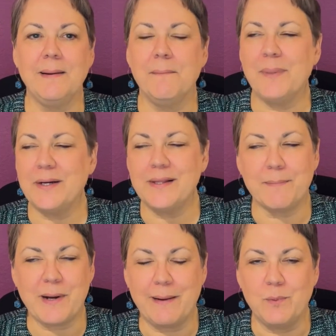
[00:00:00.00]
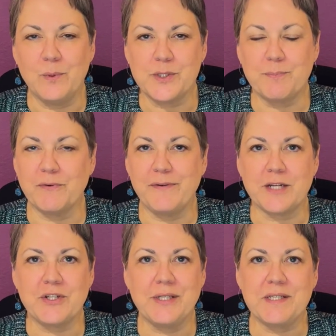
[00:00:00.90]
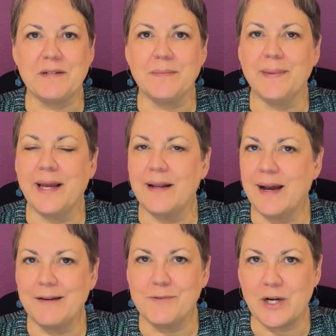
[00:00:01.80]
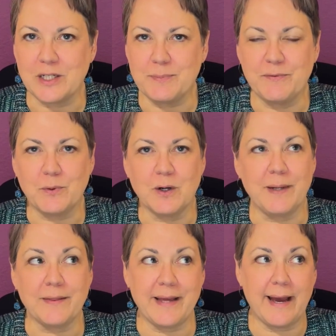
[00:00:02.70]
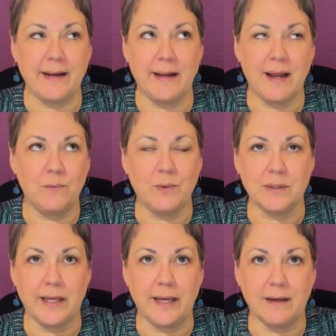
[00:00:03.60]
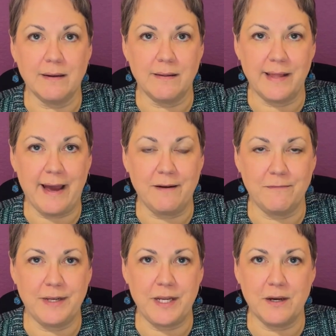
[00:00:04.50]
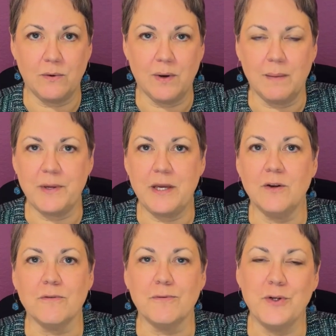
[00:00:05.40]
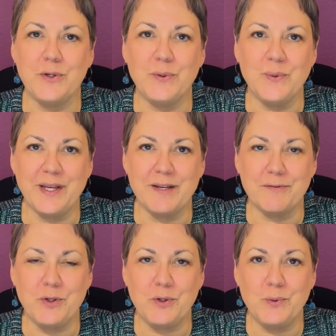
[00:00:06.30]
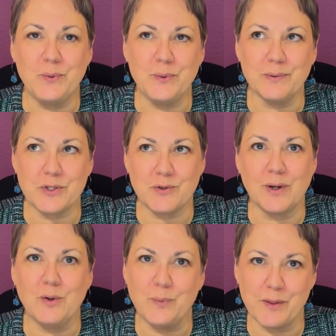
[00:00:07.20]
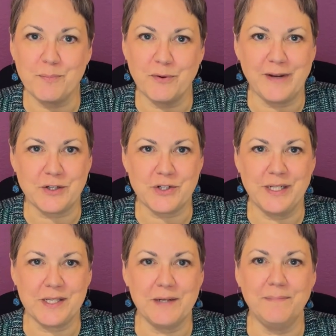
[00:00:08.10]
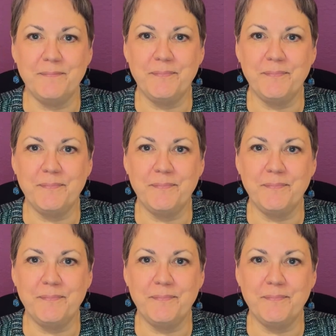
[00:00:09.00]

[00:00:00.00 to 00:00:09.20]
Part of that problem was perfectionism, and I've talked before about that, and I will link that video up here for you if you struggle with perfectionism.